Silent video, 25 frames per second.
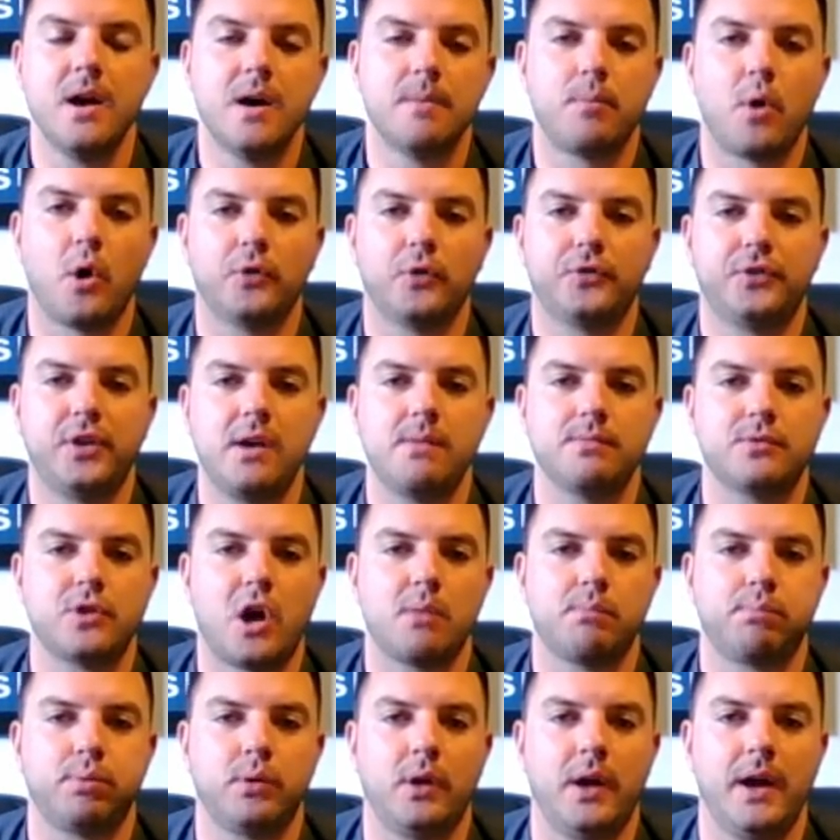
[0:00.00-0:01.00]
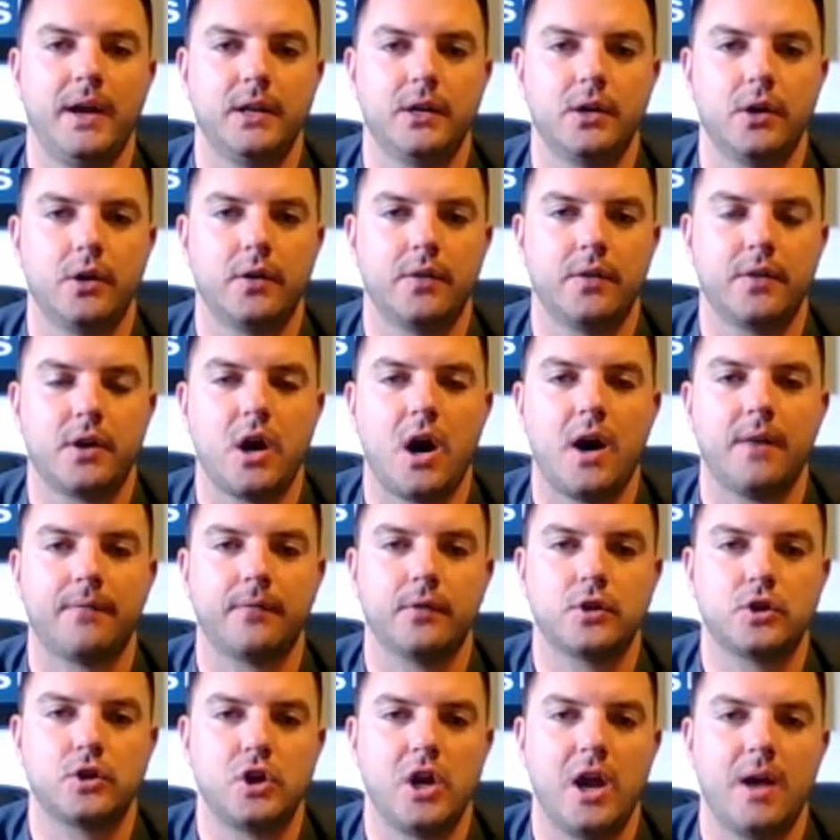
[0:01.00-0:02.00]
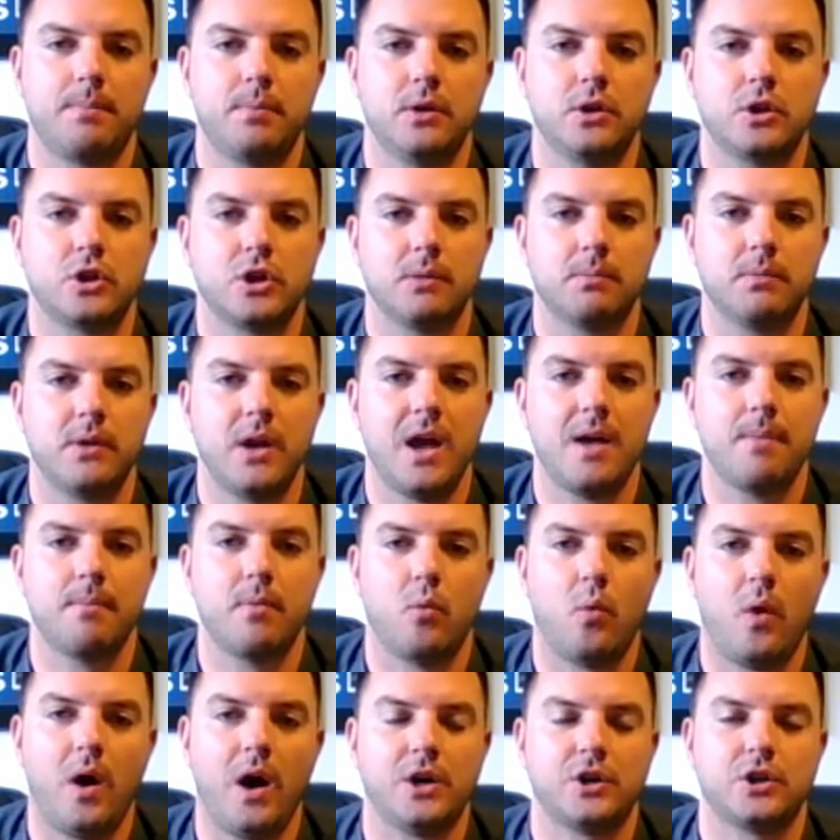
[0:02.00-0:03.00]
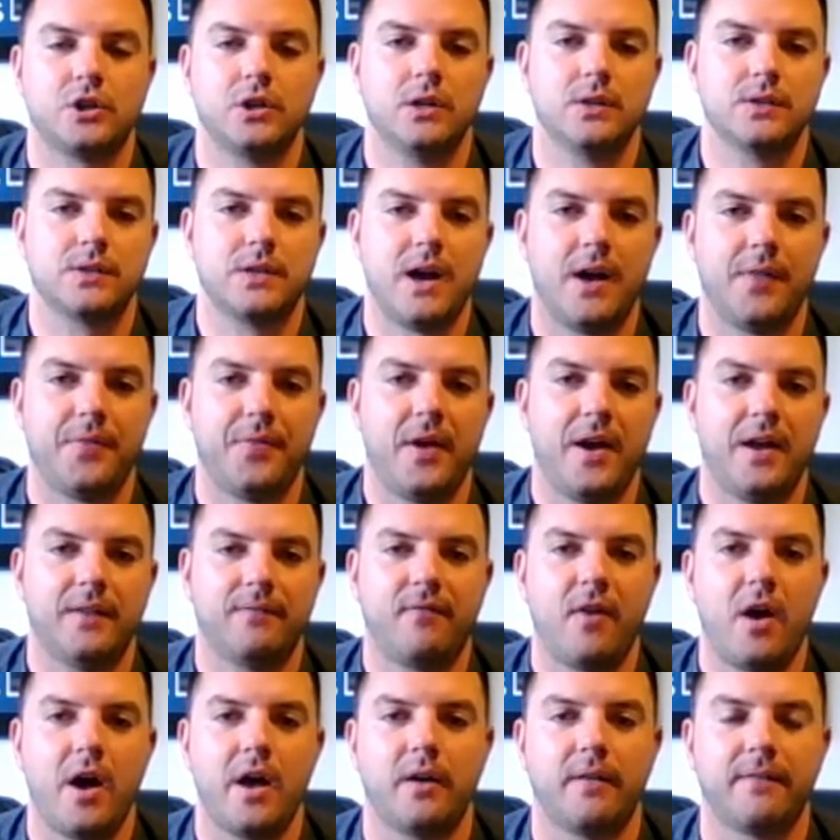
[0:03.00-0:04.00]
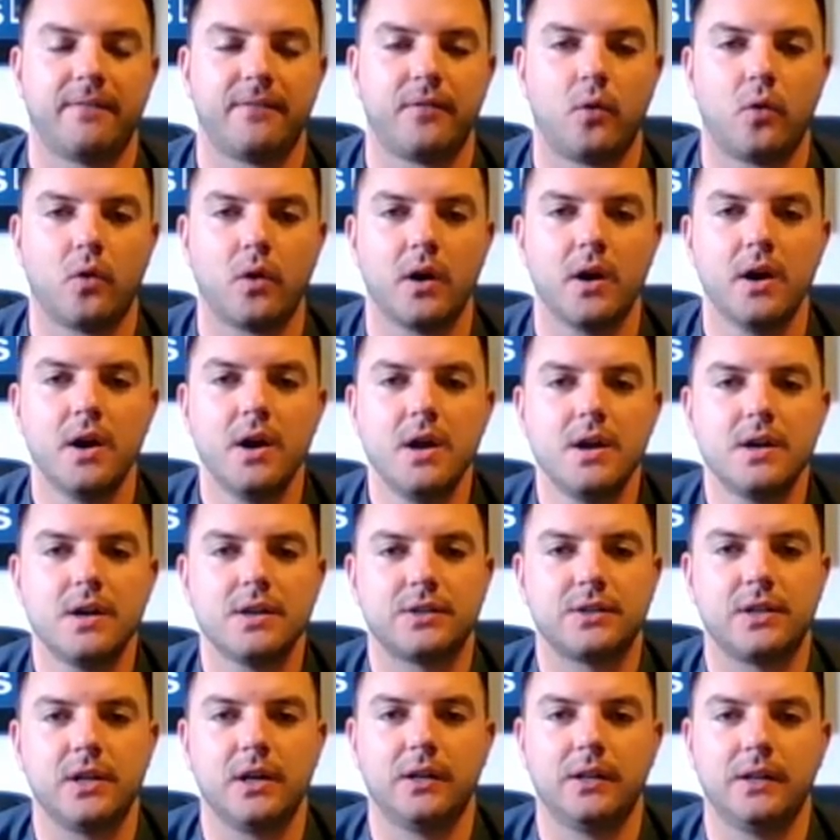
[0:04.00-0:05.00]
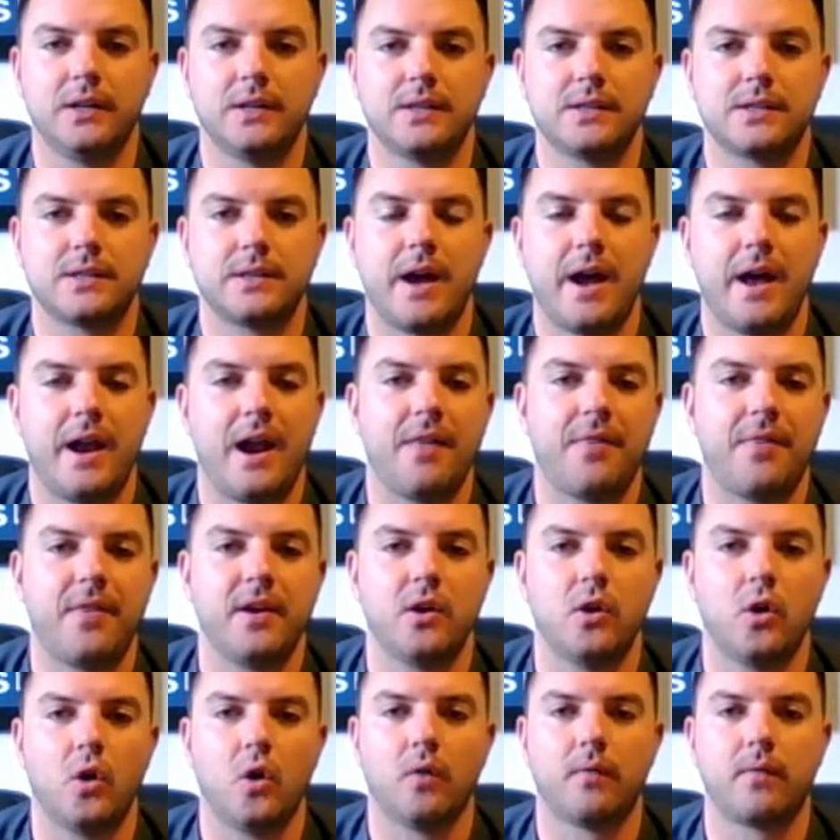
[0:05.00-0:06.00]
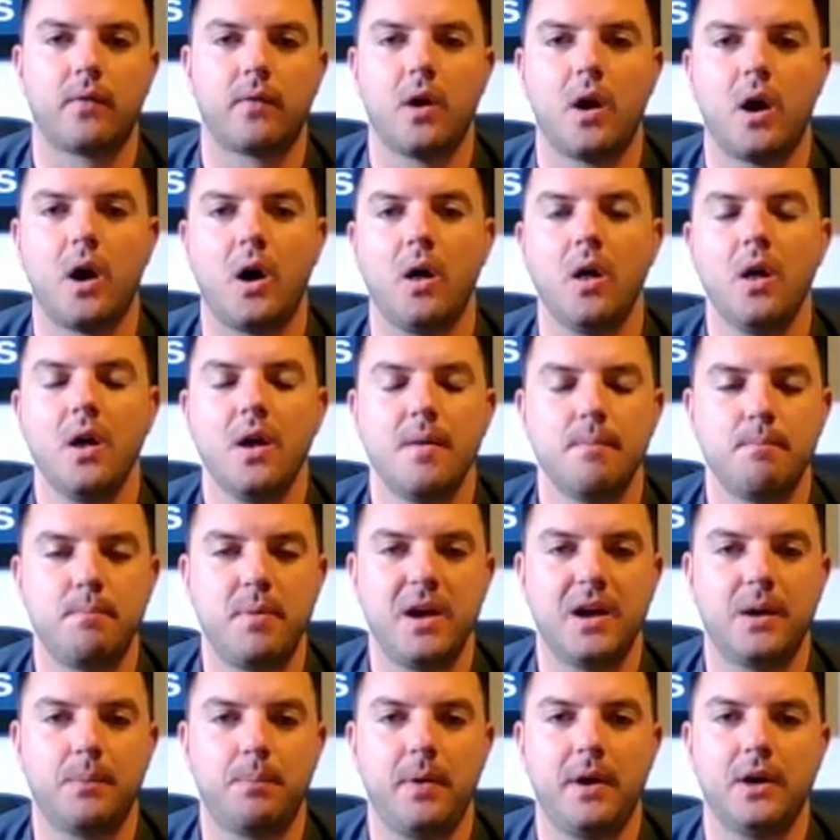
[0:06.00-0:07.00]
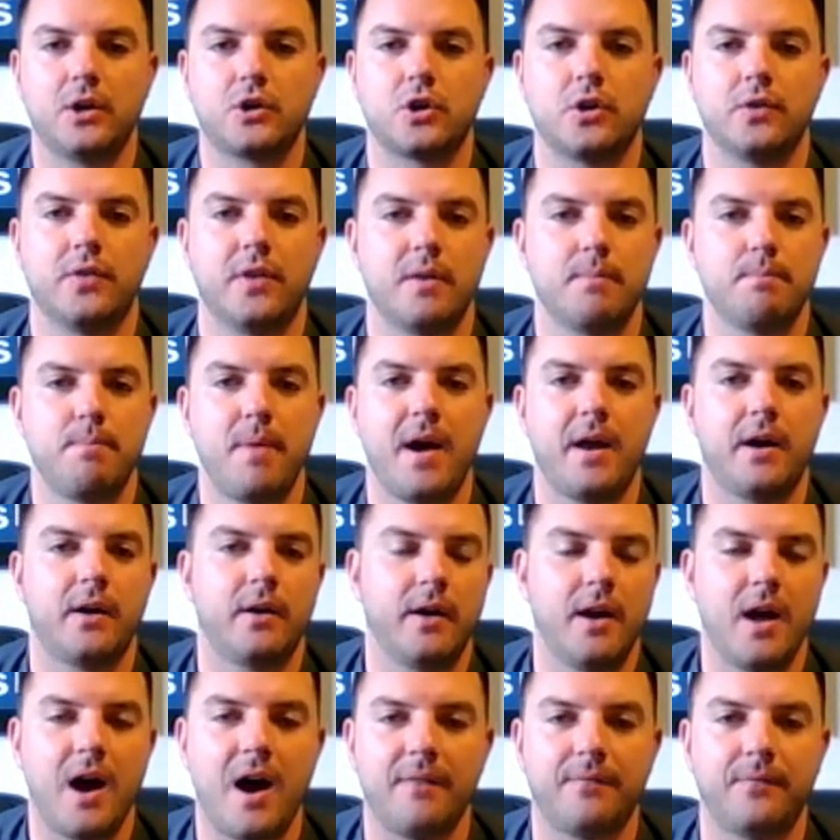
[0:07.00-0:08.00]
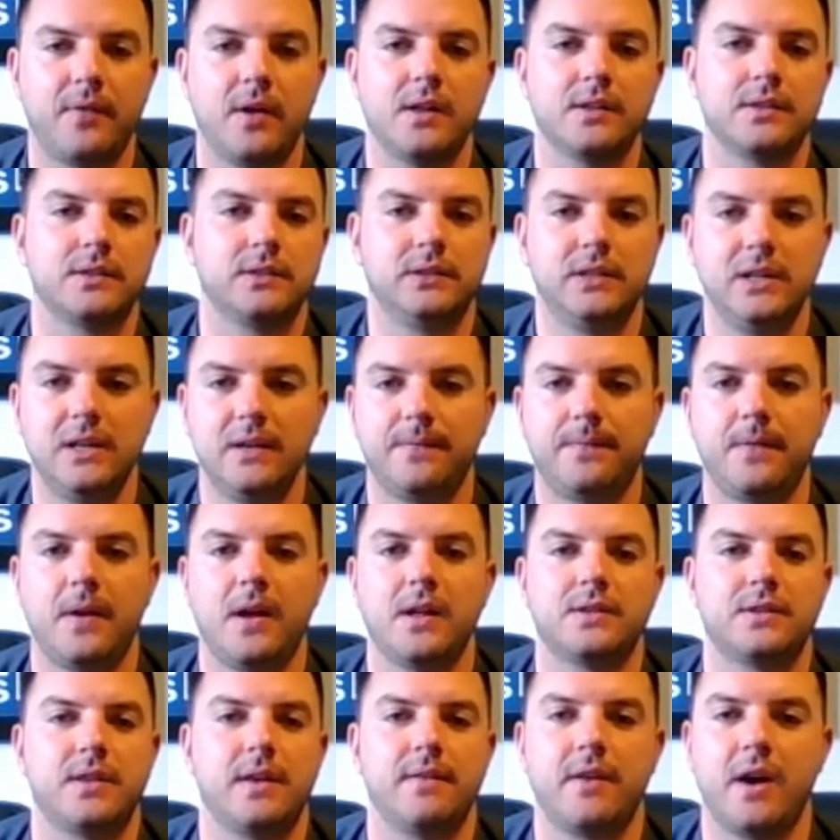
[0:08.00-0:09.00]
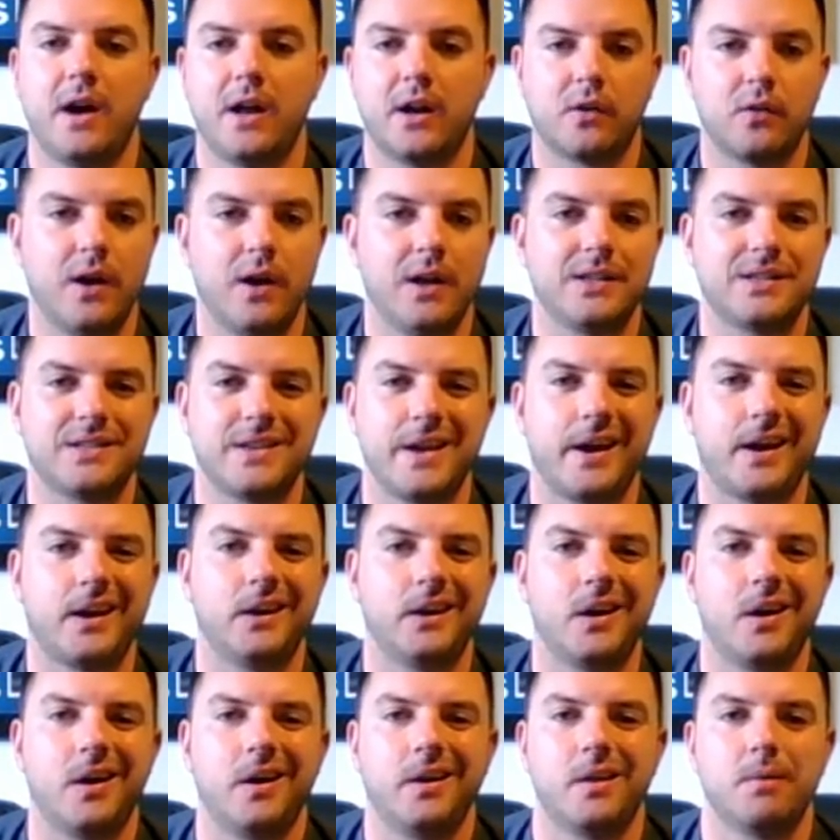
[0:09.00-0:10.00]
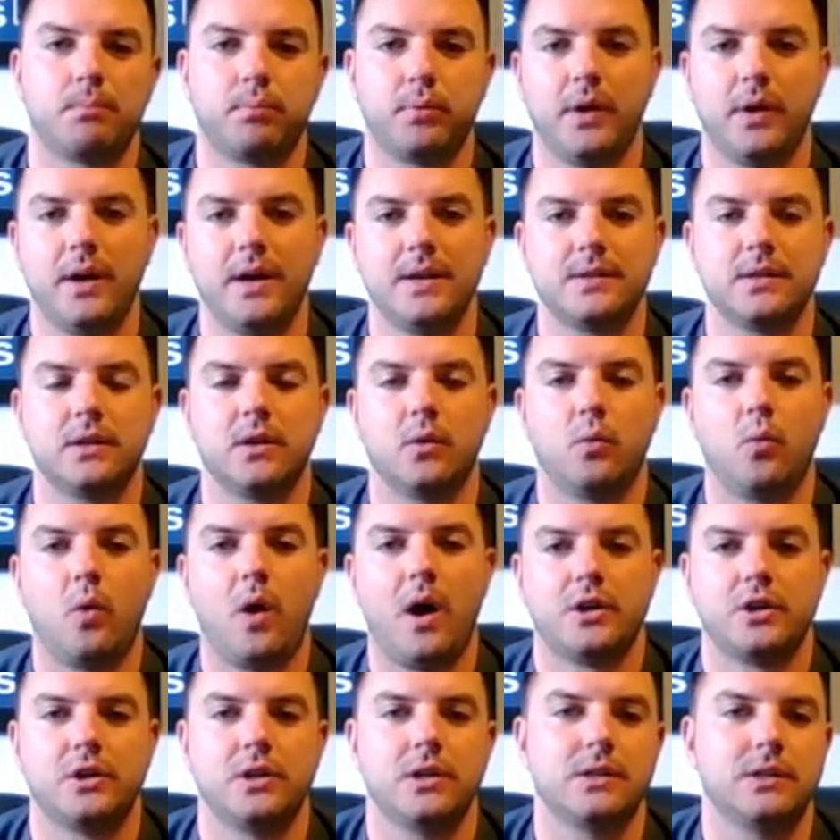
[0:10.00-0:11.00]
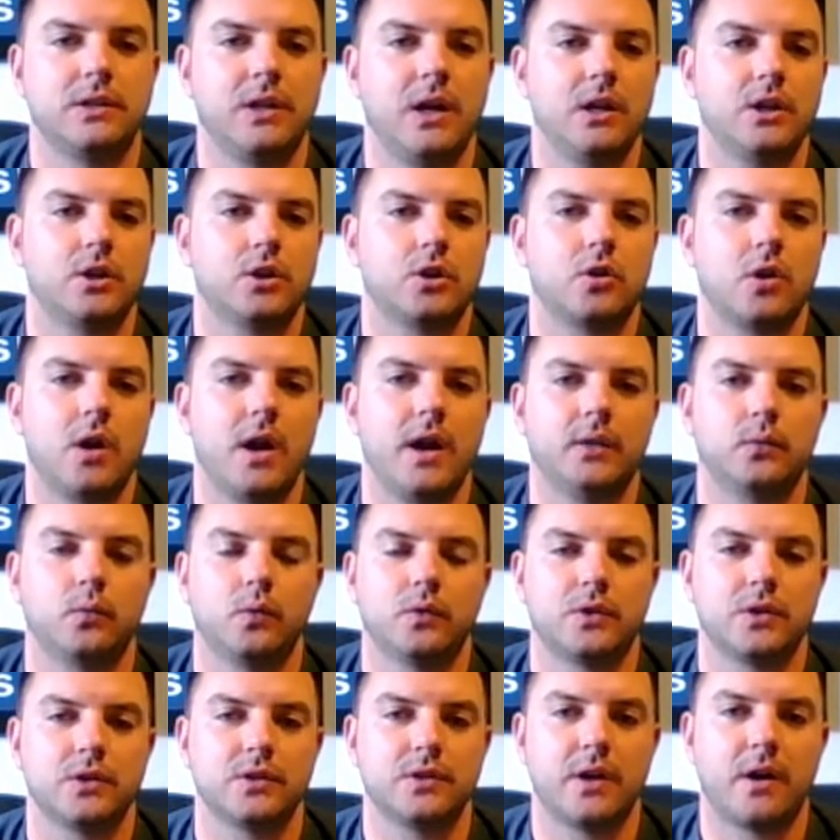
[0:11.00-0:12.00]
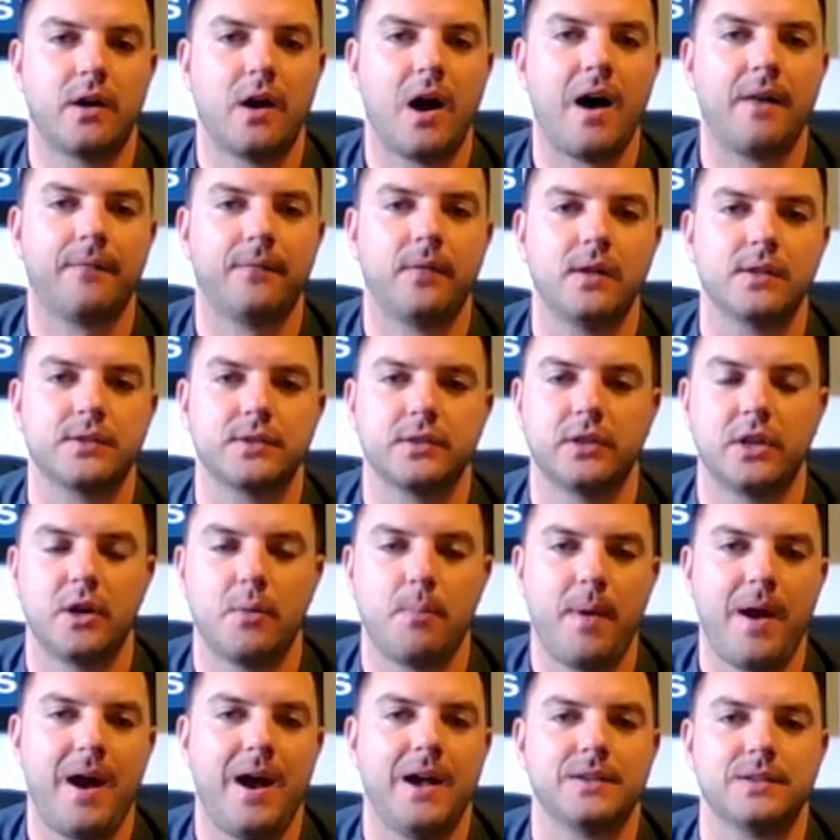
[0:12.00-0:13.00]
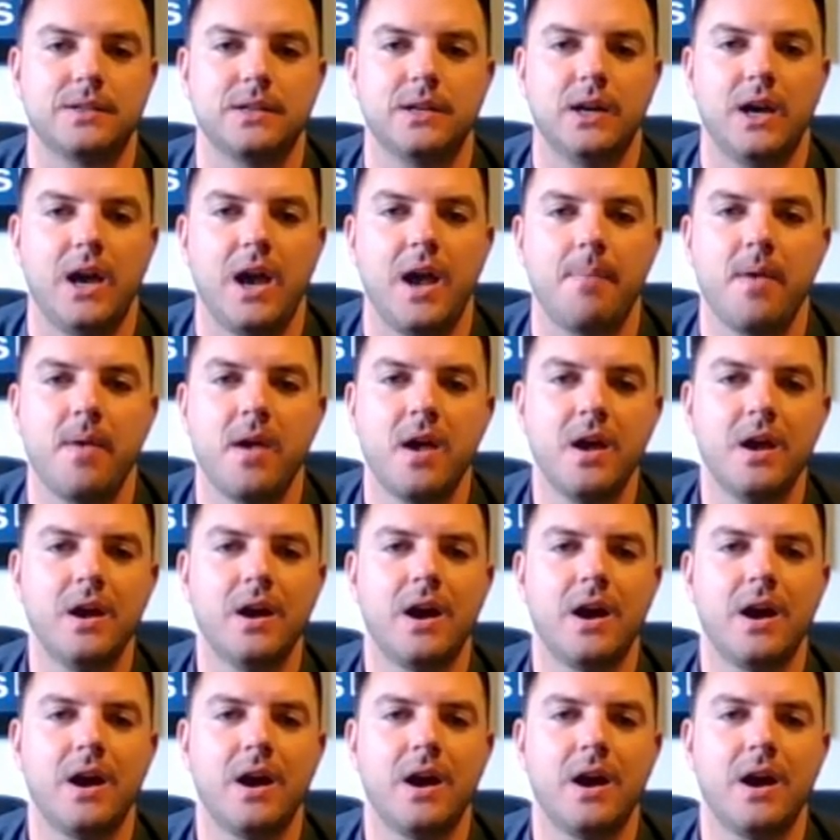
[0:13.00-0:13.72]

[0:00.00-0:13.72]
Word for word: Both teams are playing to go to the conference championship game, but Washington's got that final four still in sight. I think overall, big picture, they're better at offense, defense. They've got a great secondary that plays into Washington State's strength, which is their offense and their passing game.